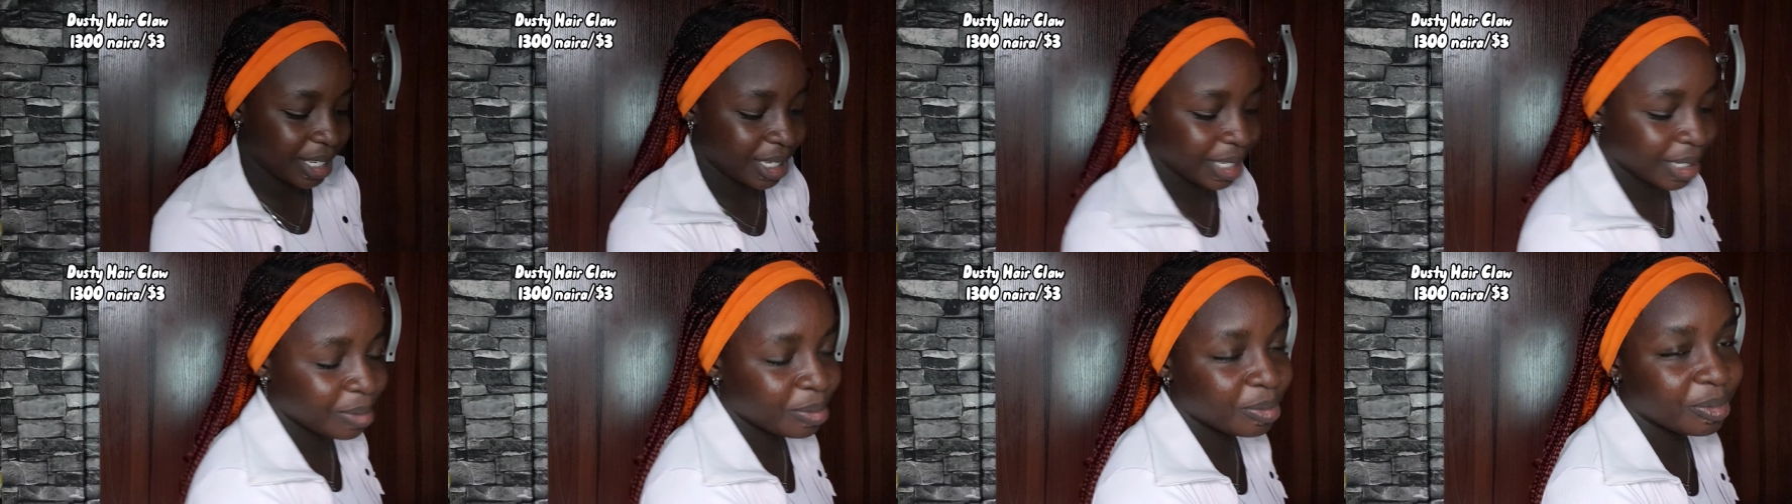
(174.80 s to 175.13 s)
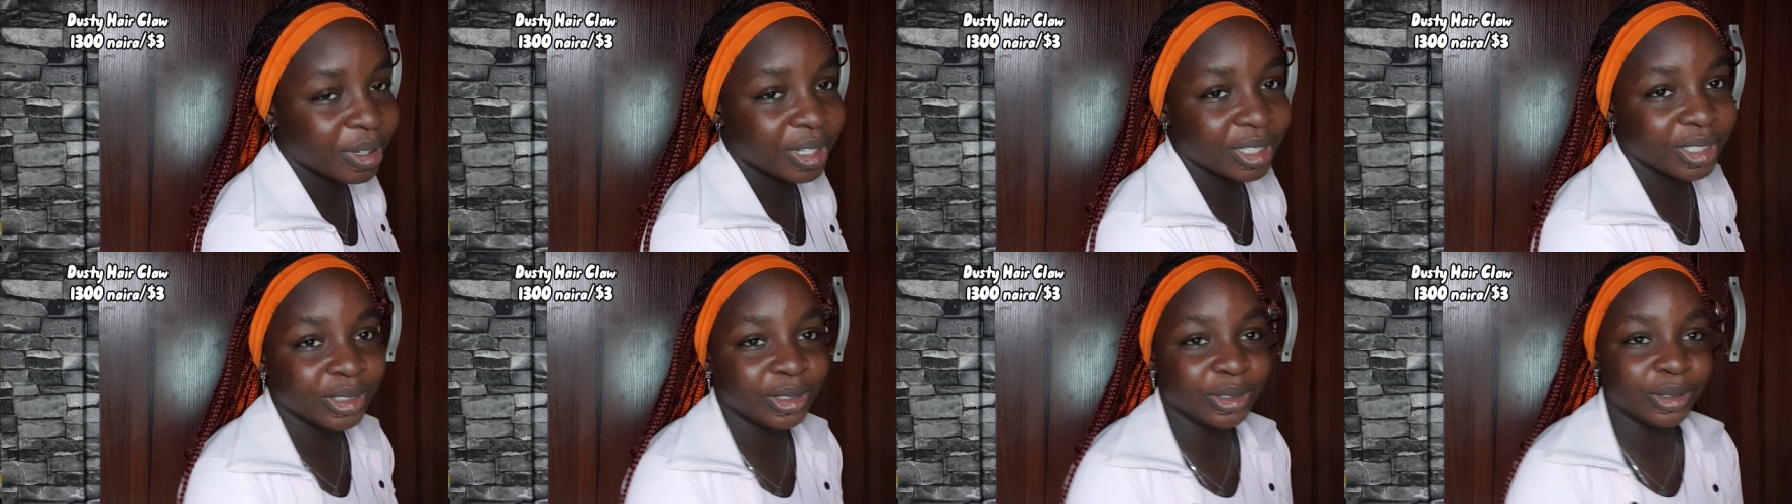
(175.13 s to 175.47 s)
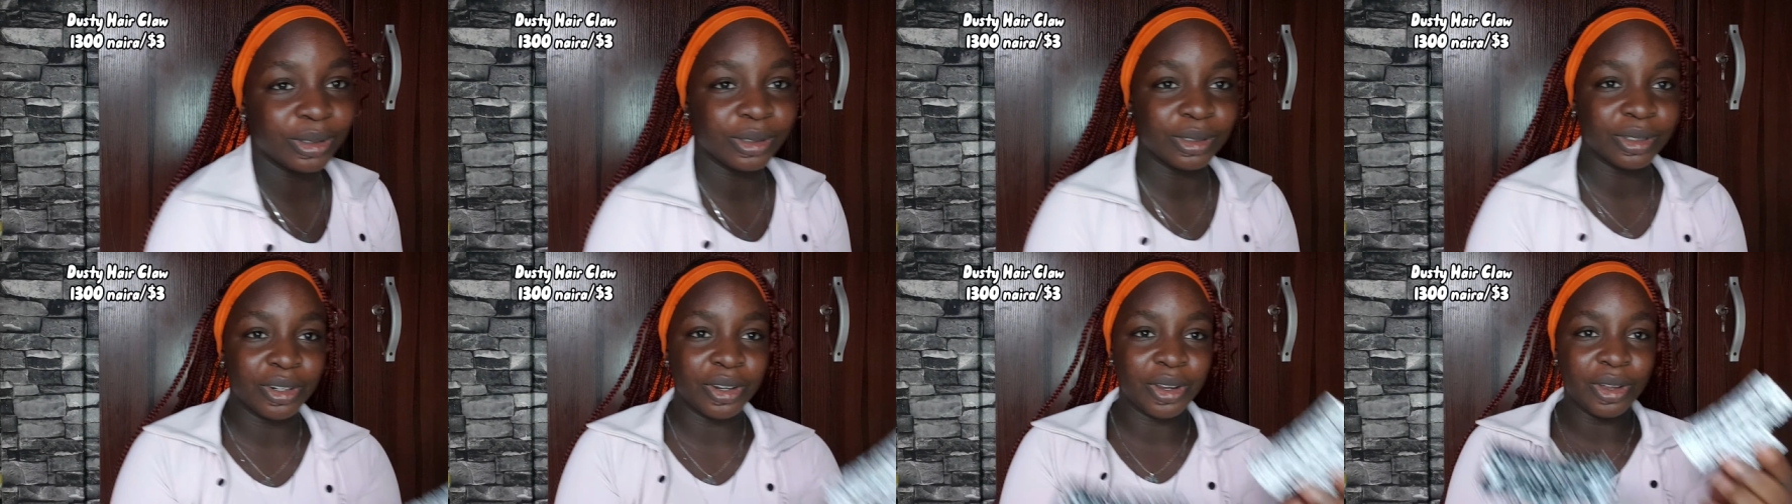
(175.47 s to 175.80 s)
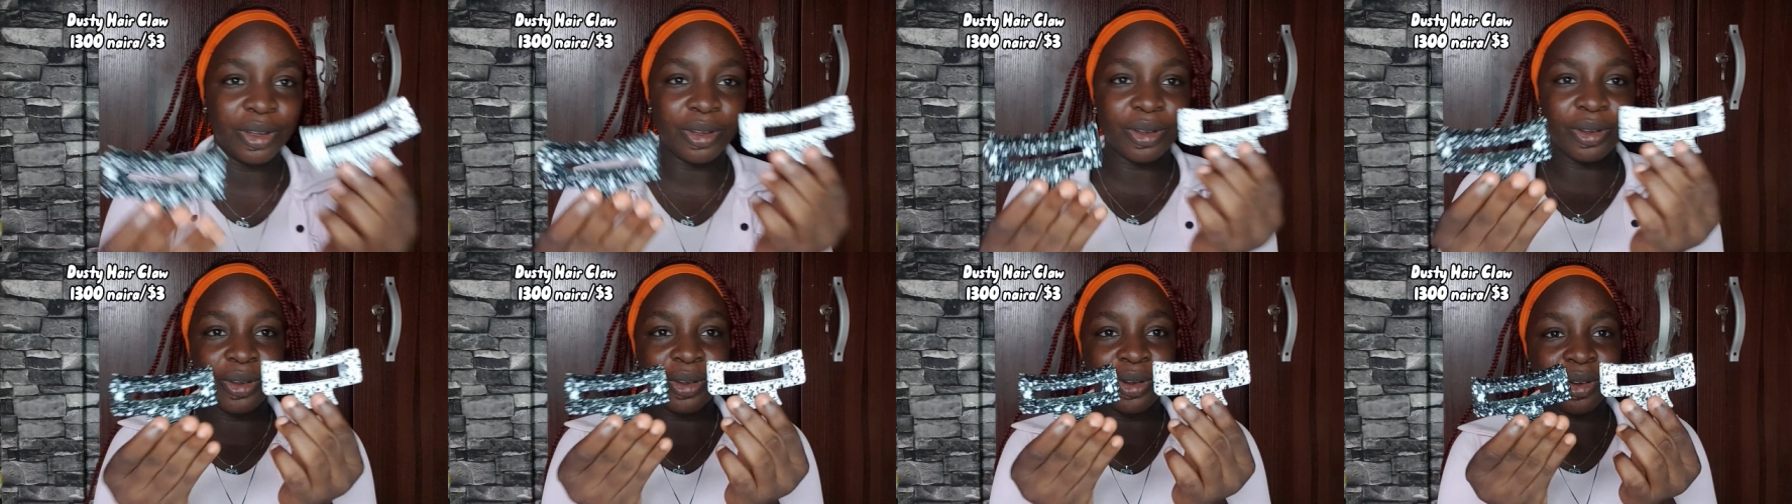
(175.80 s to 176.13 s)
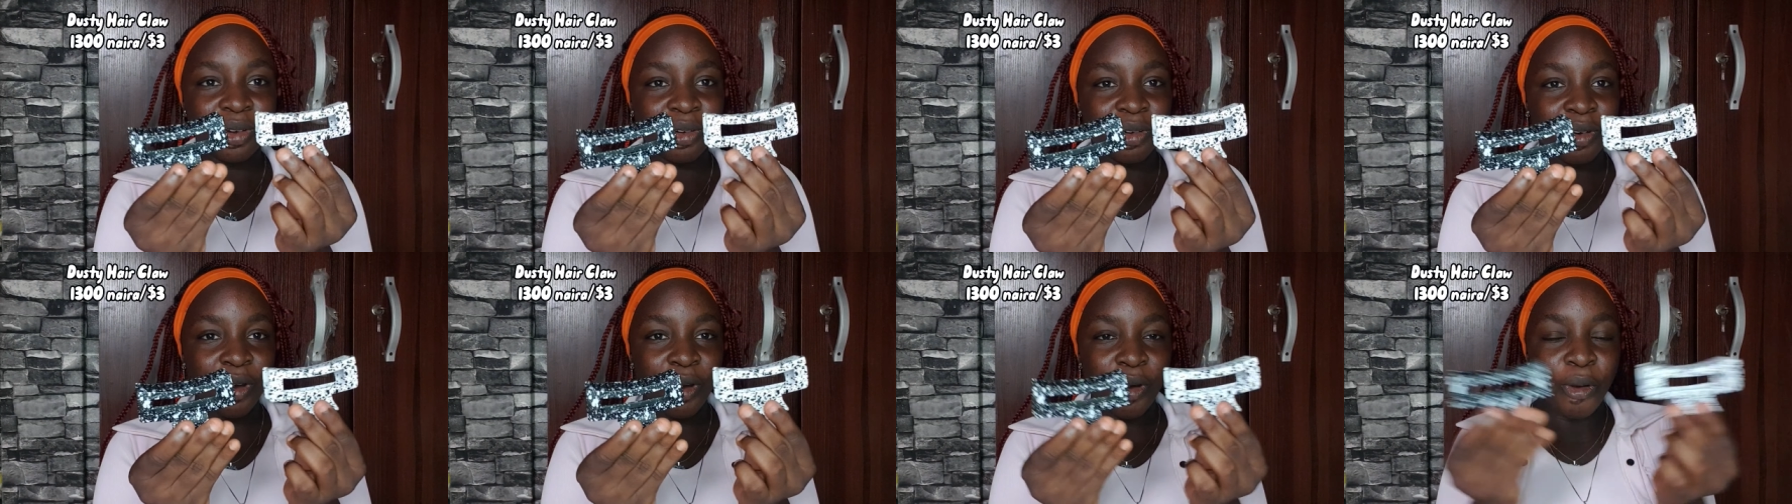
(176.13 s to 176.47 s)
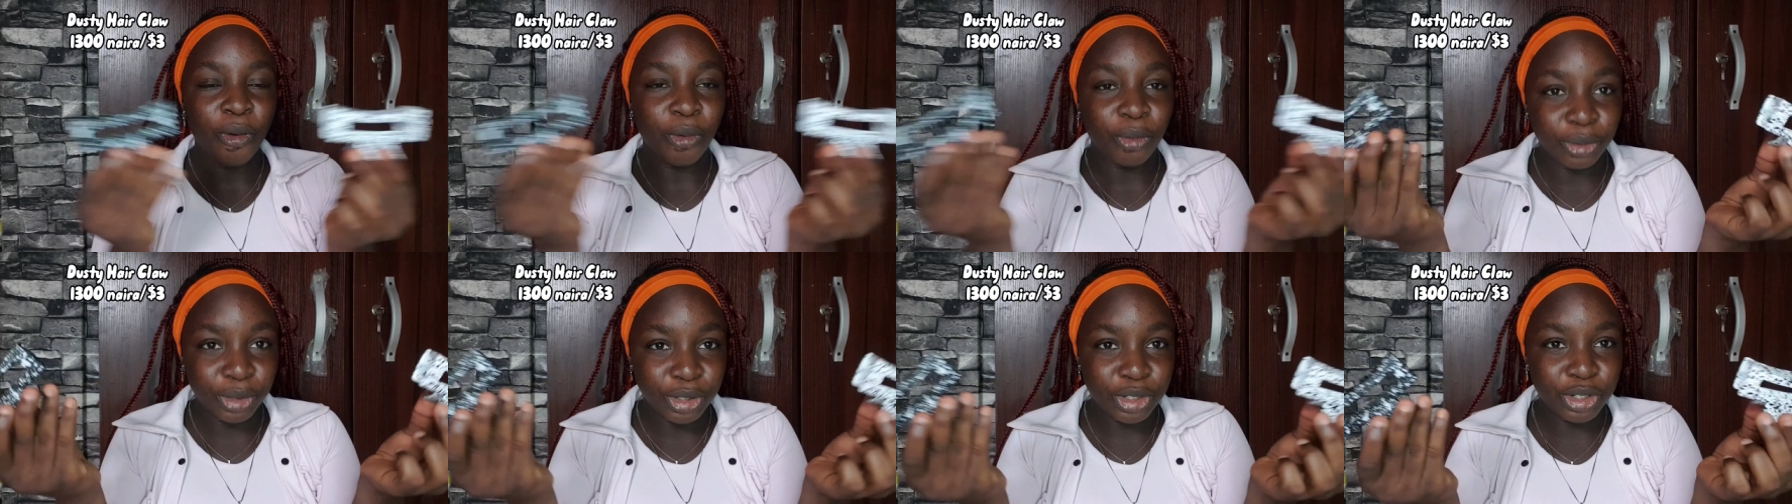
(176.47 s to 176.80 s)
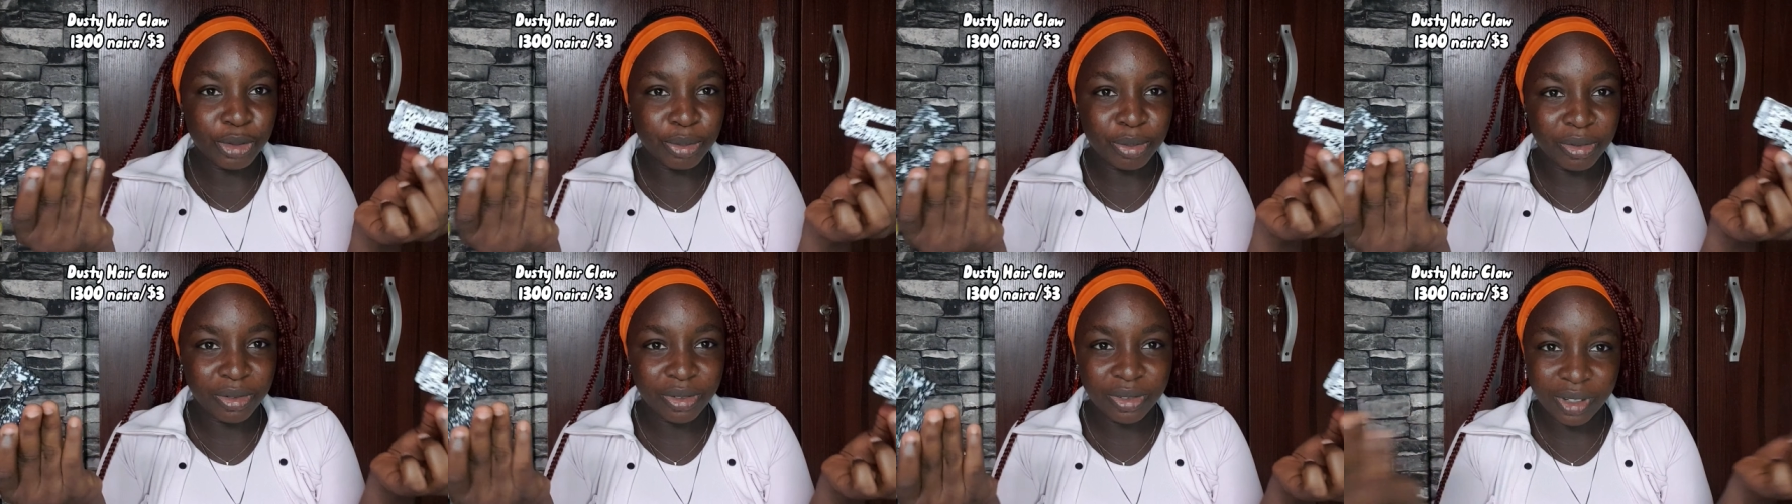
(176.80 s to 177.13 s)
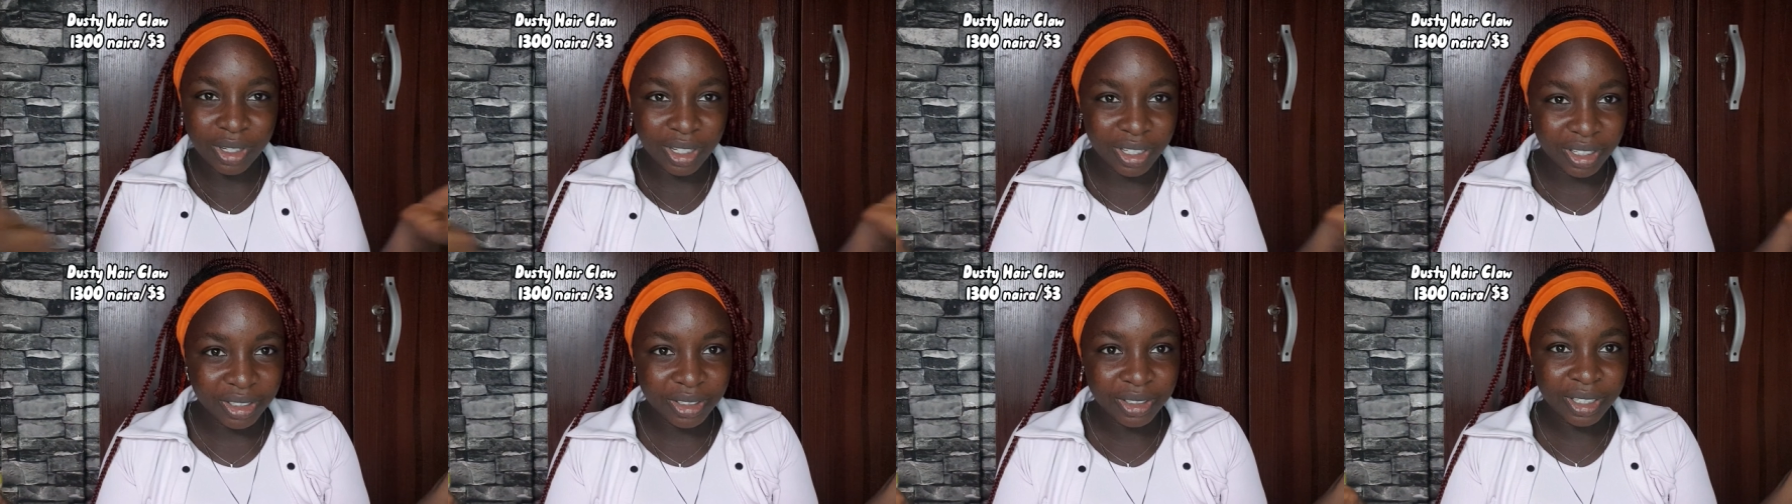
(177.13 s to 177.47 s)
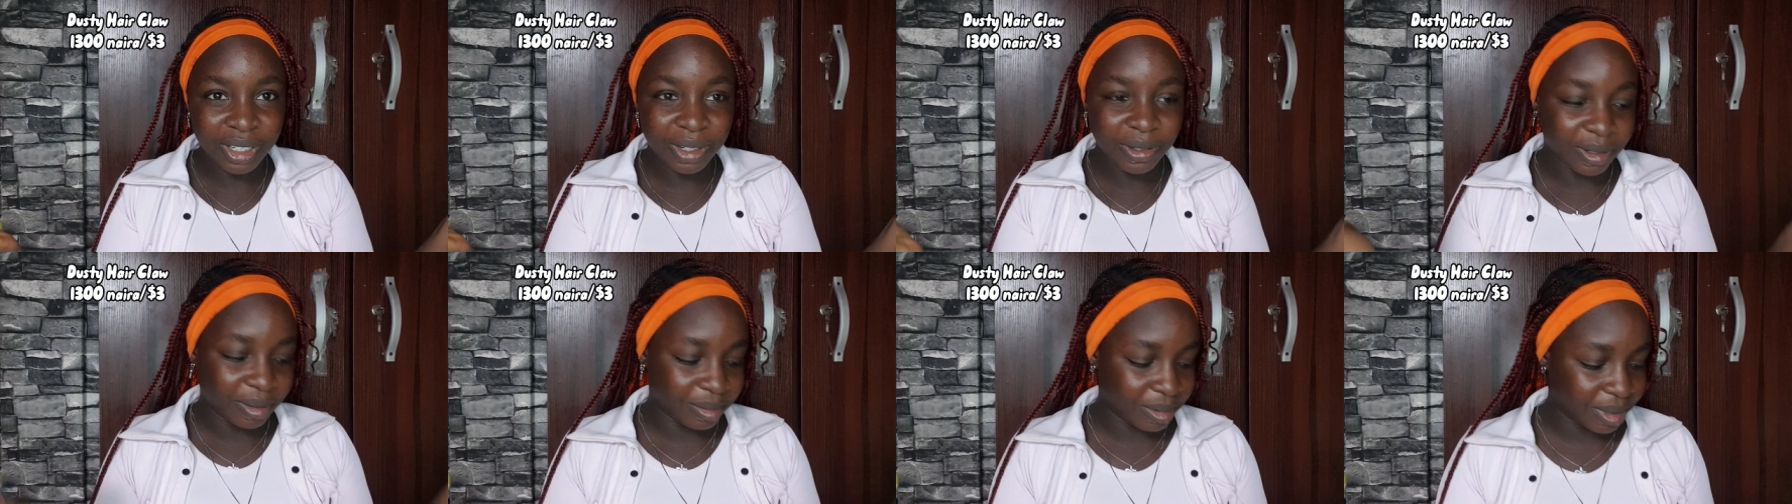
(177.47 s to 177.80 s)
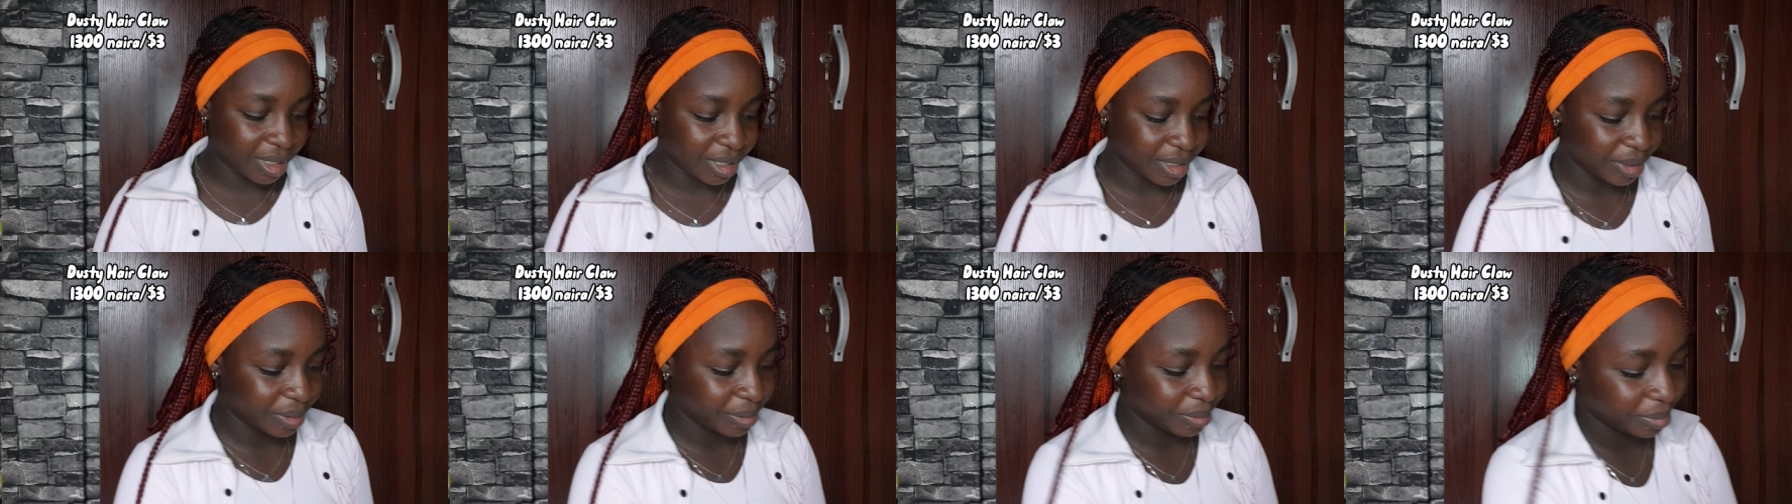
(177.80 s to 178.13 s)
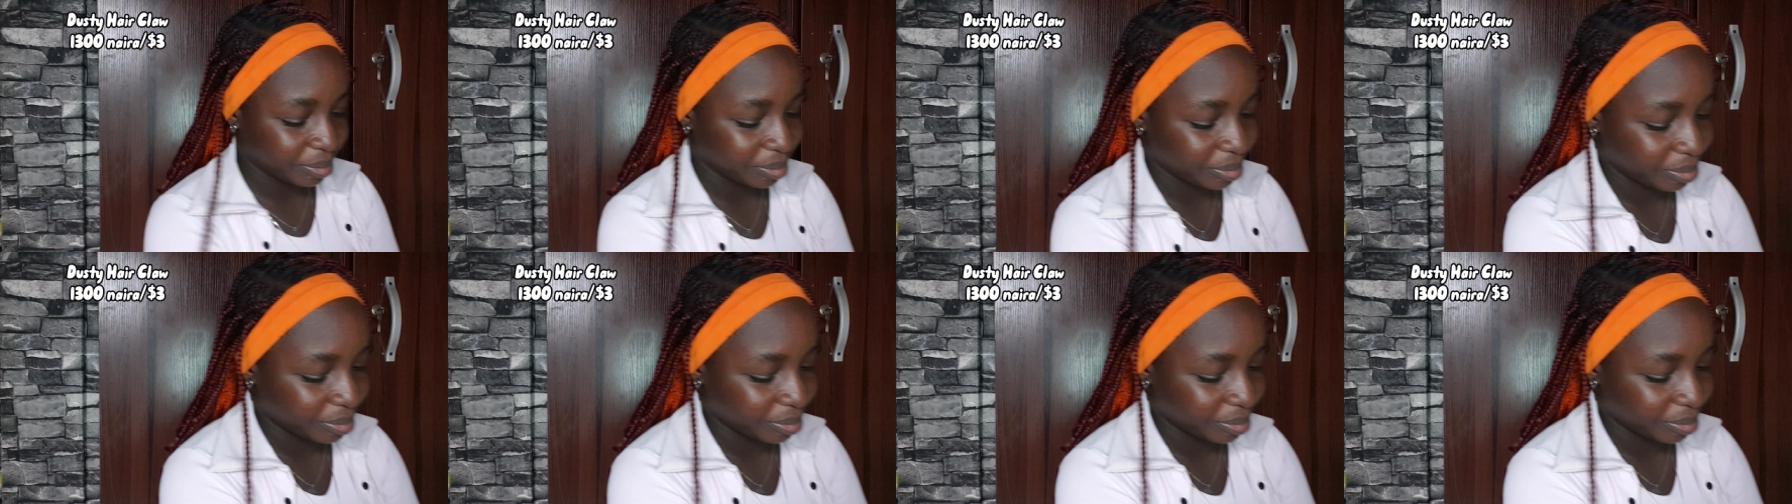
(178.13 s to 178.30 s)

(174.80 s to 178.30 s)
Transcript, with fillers: depending on which you prefer you get what i'm saying